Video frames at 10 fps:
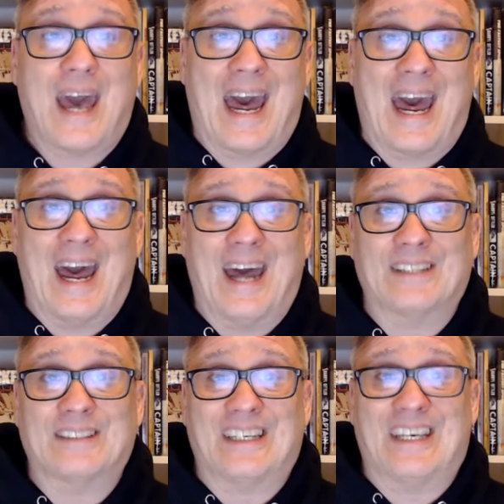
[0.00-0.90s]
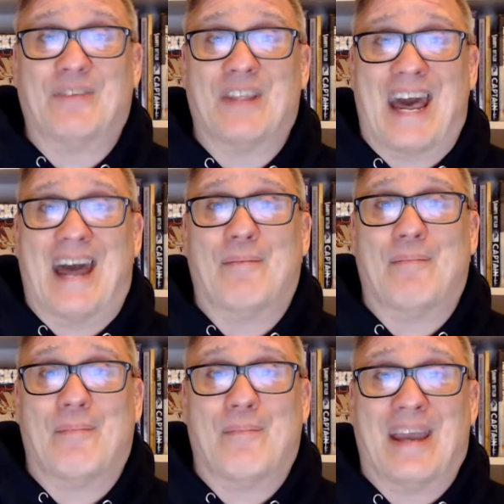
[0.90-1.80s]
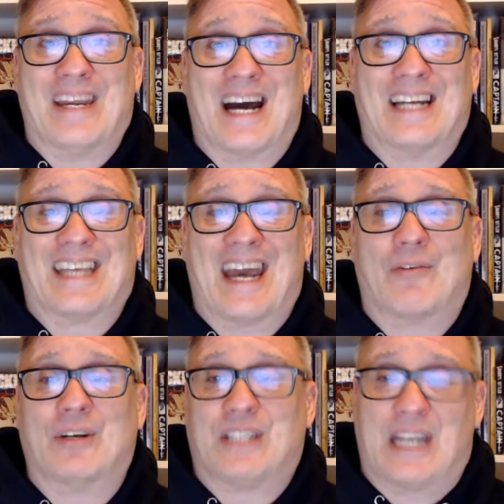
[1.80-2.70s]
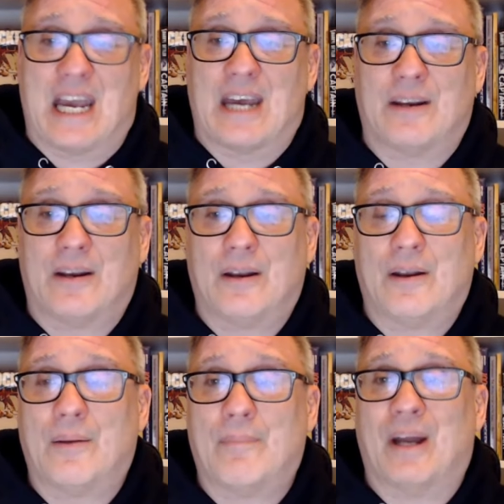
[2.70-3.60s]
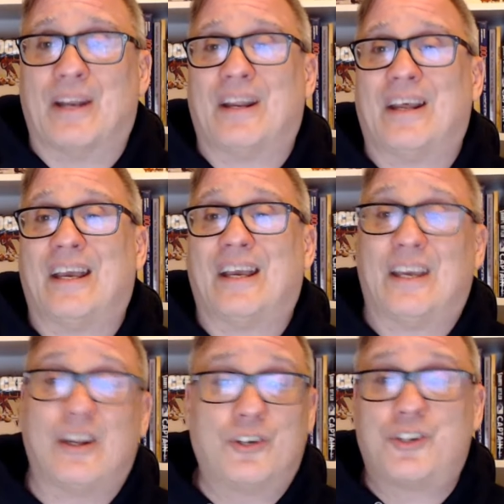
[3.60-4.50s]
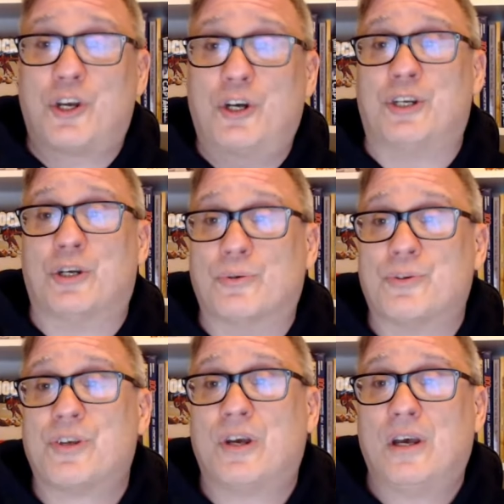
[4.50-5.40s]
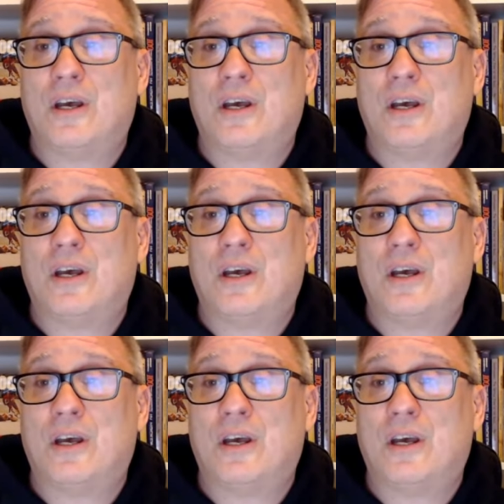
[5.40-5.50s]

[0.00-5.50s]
And even that may not guarantee it, but here's the good news.